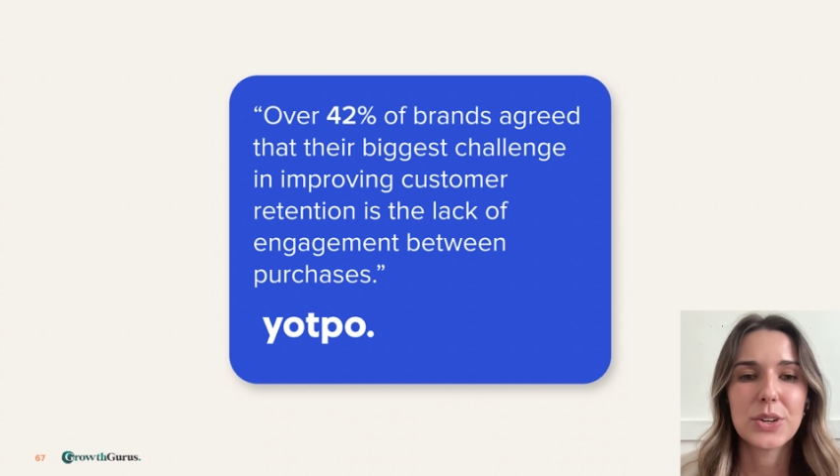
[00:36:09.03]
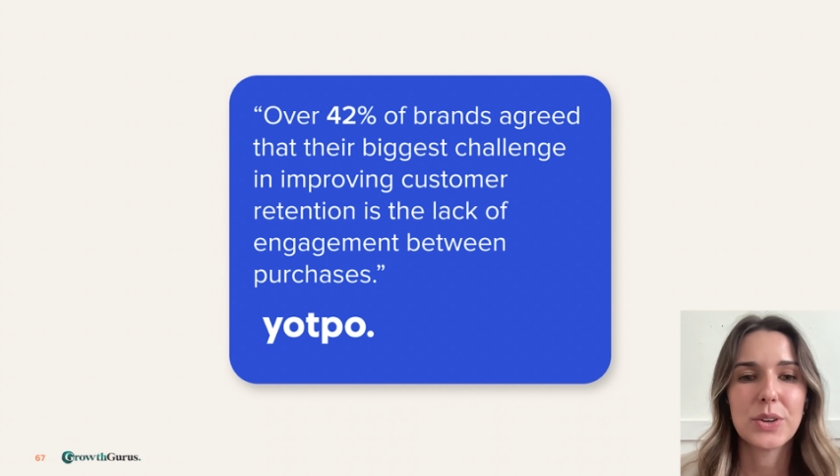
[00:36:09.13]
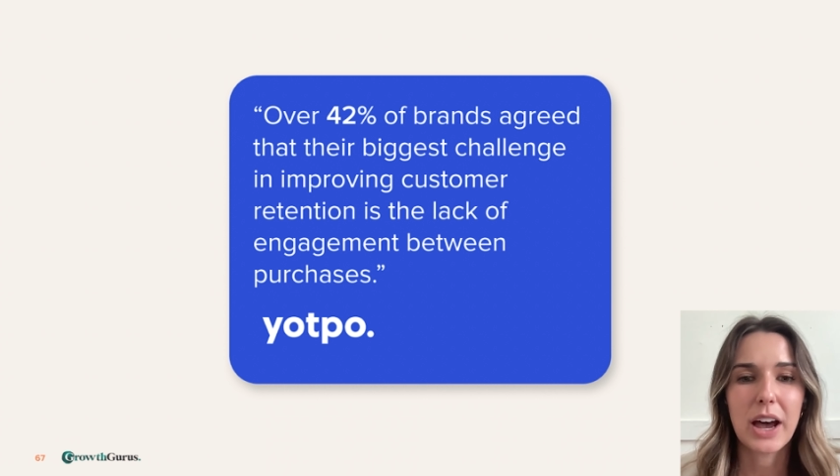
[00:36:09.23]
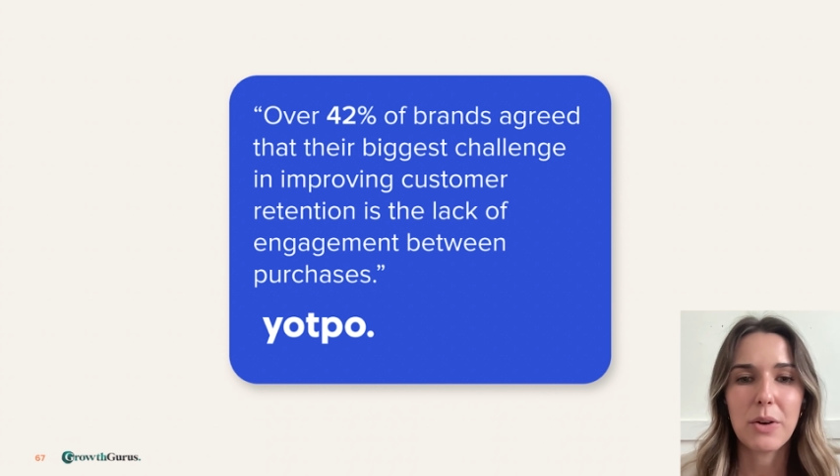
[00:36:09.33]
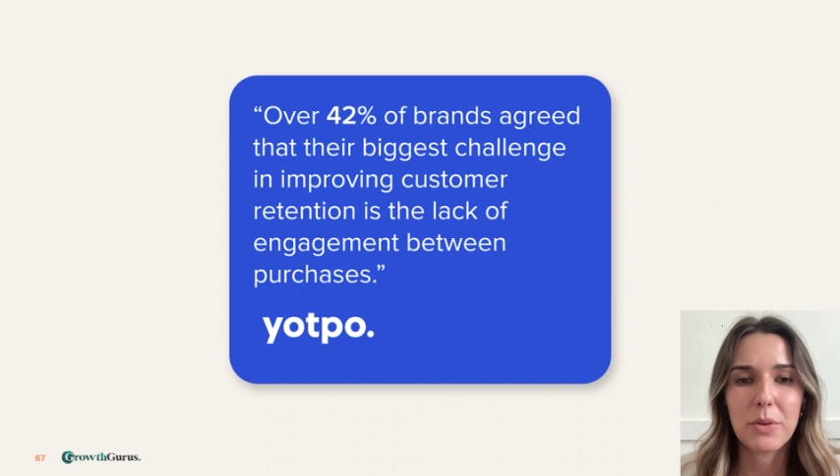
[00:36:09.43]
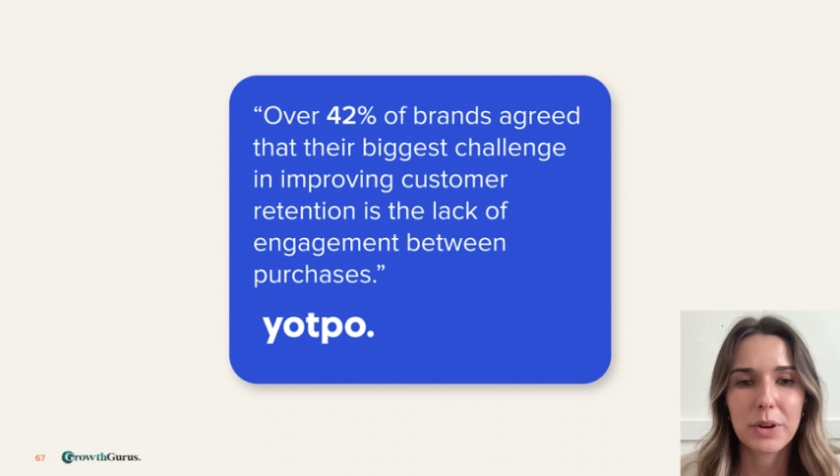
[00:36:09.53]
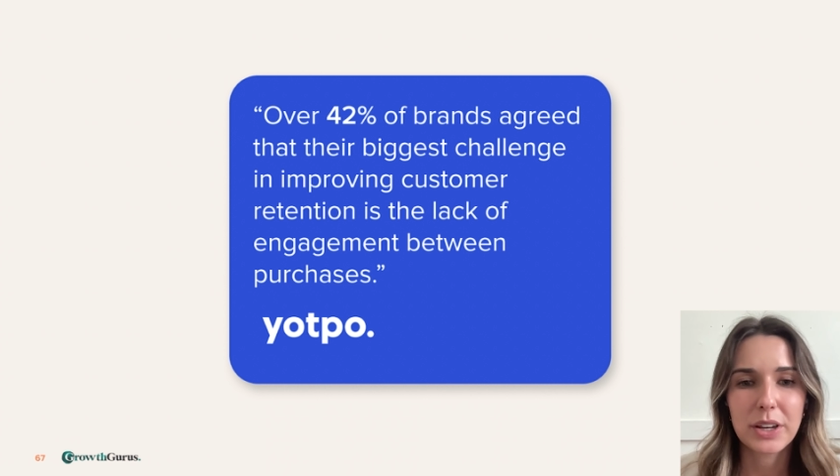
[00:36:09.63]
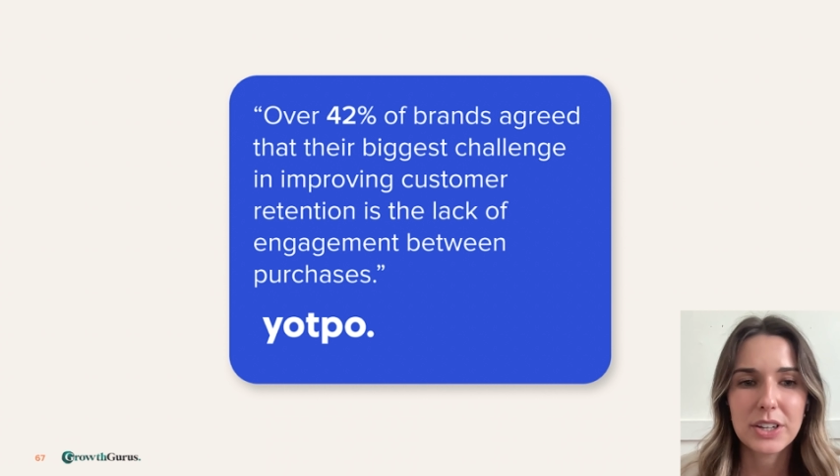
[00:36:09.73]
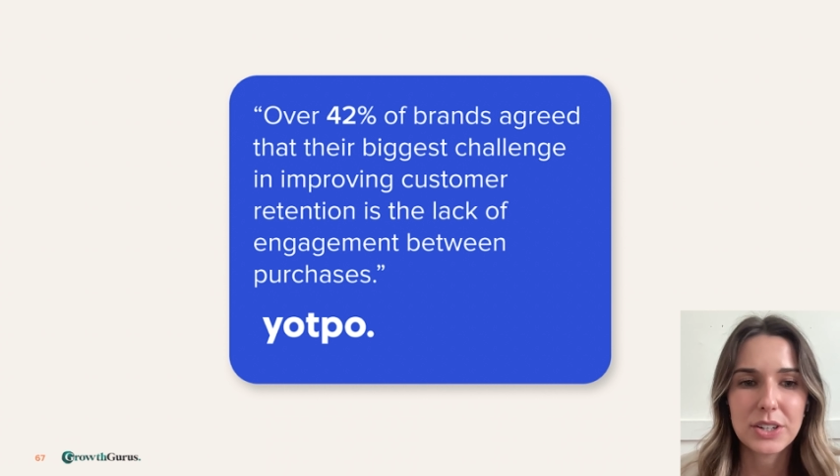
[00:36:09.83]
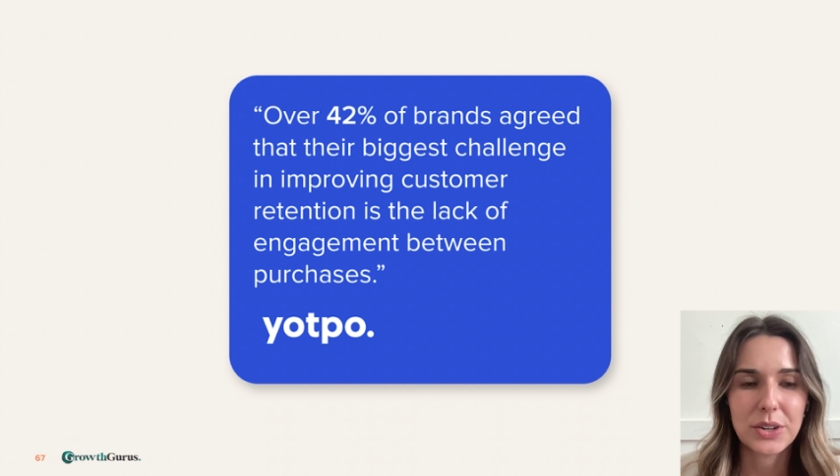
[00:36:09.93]
So now what
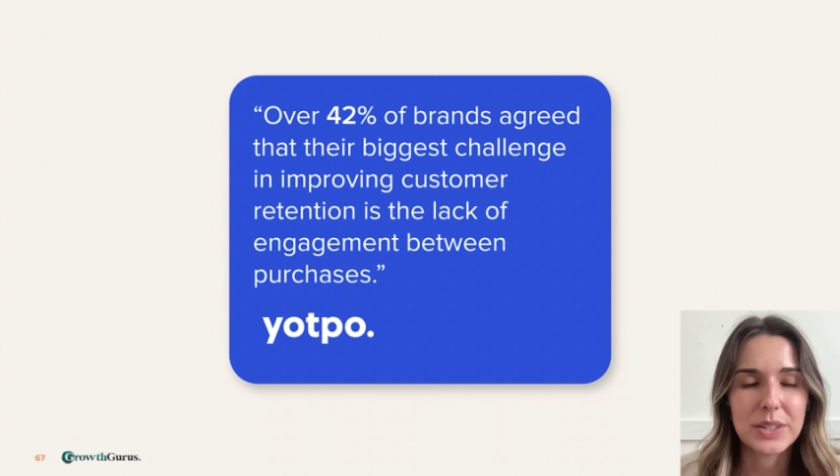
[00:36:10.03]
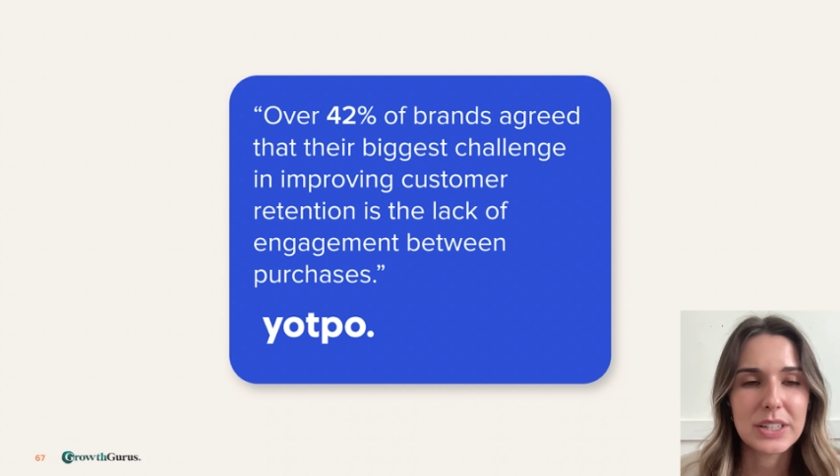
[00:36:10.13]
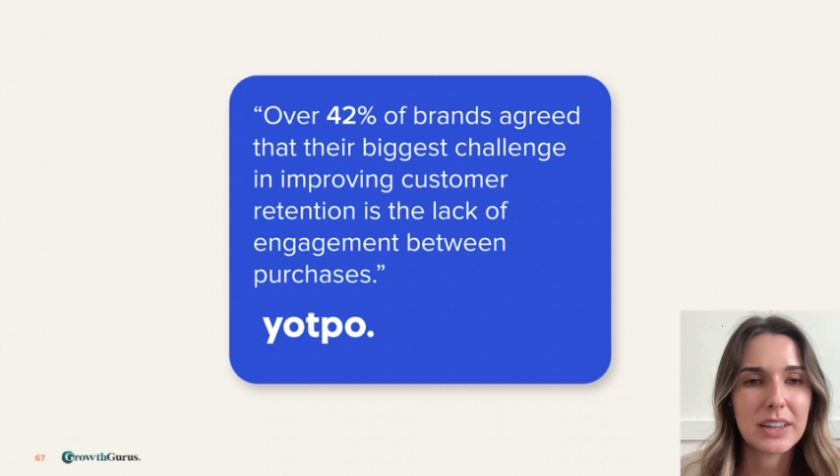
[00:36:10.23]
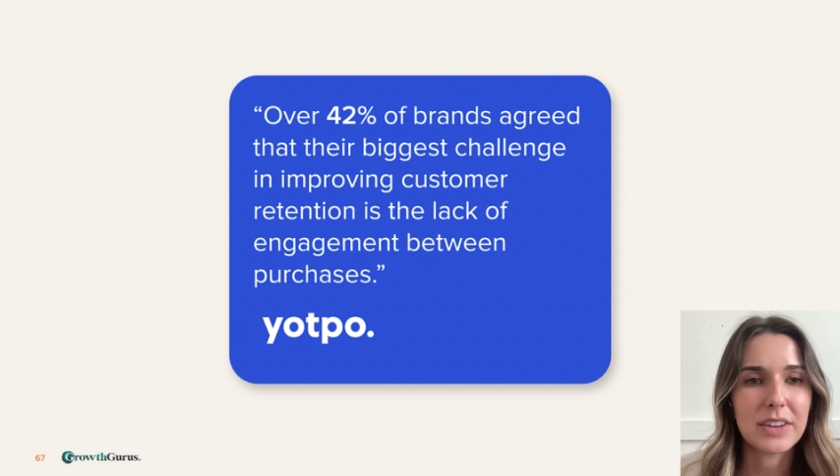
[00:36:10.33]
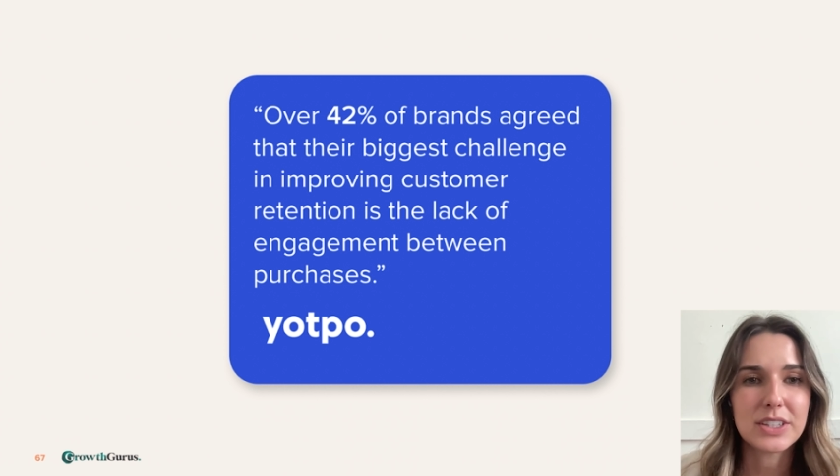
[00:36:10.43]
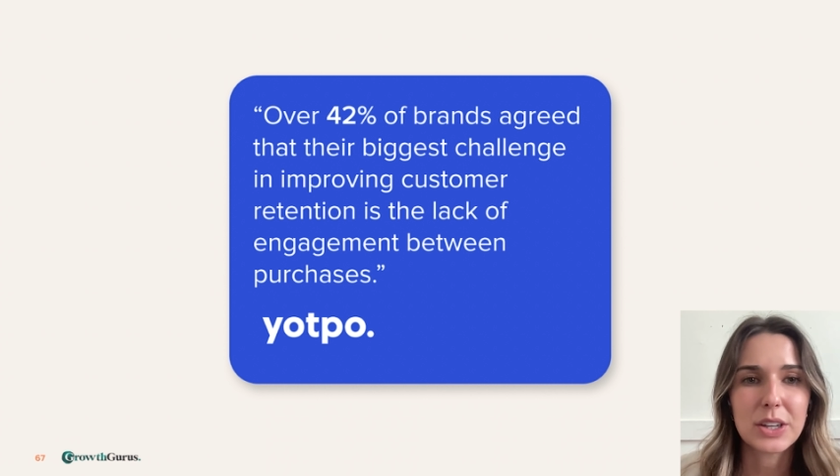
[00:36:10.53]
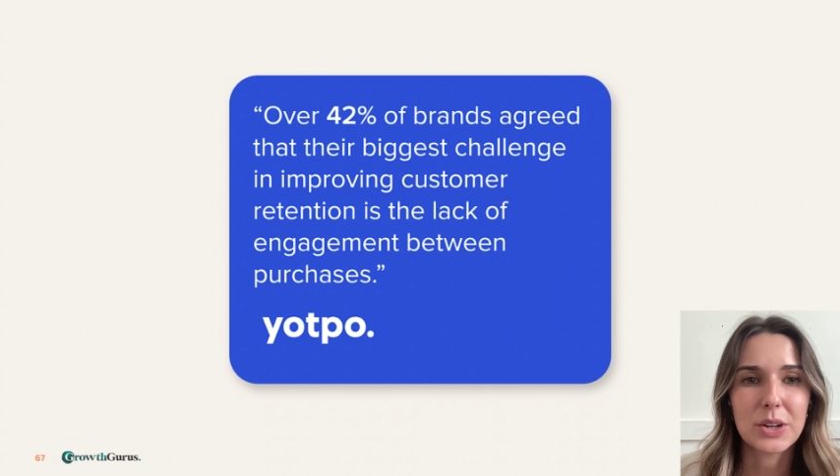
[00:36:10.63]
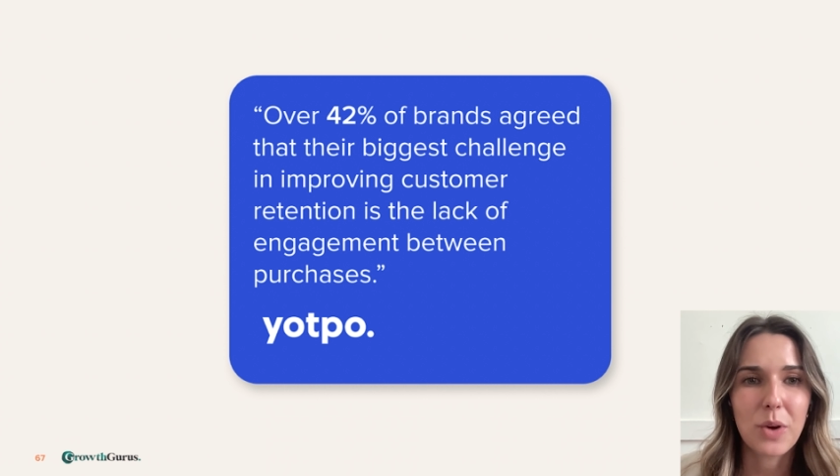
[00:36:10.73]
we're going to do is Olivia's